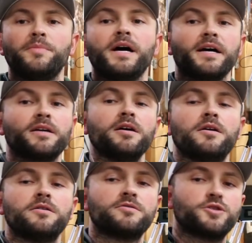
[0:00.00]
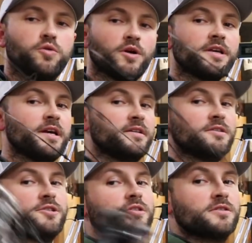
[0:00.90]
we're back, 28
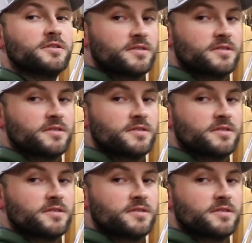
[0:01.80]
inches,